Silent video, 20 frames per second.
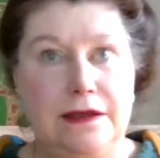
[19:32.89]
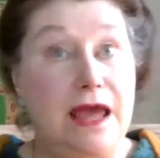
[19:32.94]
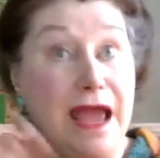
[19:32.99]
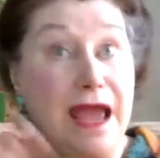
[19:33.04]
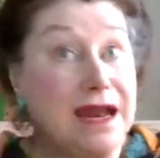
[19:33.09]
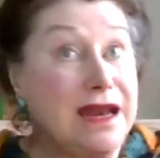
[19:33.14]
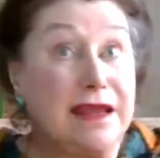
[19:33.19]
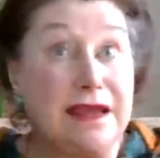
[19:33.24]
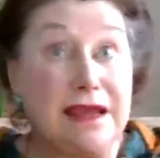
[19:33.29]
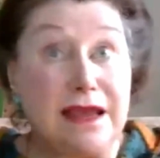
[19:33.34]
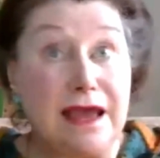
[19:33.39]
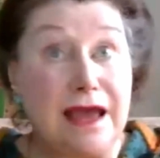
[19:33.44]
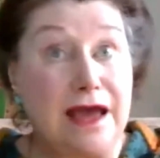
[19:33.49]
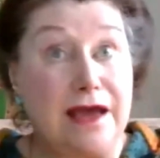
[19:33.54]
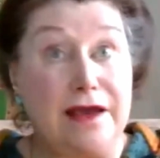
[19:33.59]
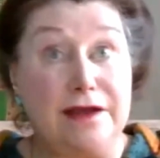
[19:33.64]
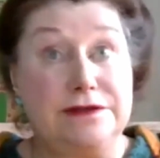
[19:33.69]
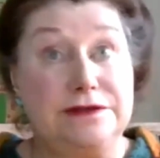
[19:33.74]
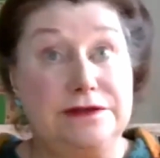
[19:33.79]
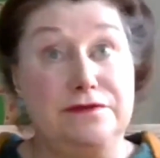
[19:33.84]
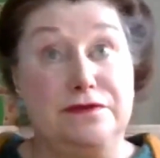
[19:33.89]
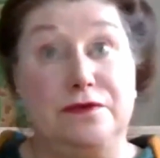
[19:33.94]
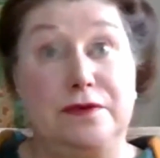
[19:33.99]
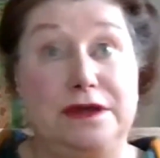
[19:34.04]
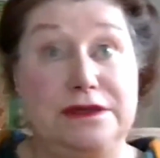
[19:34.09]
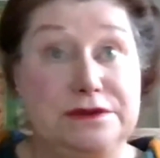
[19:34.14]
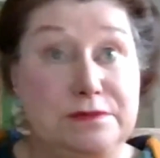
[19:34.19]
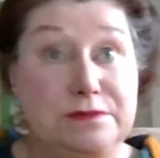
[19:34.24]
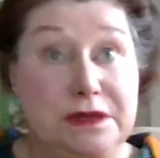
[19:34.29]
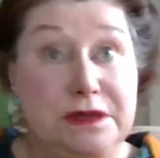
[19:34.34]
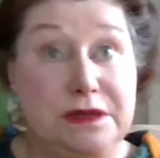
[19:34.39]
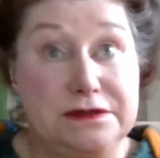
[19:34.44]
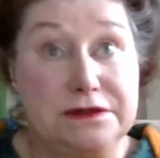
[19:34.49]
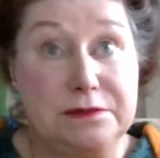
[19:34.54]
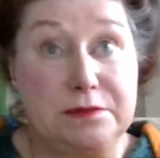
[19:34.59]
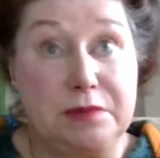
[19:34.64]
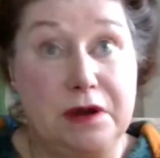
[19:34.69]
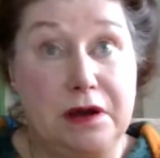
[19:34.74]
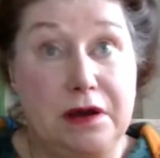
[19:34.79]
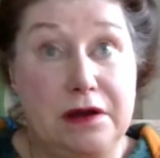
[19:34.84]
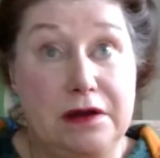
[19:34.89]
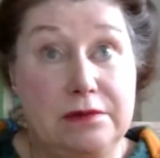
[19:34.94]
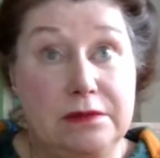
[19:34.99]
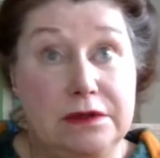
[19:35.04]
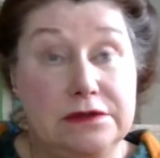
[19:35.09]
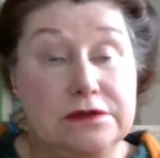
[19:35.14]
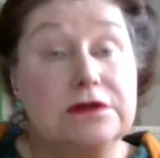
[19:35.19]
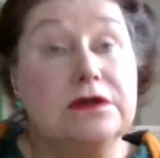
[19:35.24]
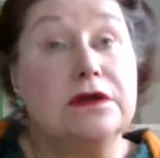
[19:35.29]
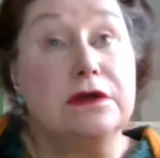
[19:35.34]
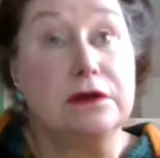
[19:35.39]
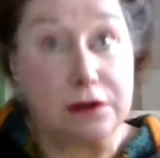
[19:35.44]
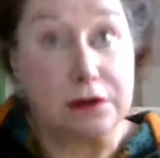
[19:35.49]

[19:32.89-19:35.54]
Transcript: Any act of the Westminster Parliament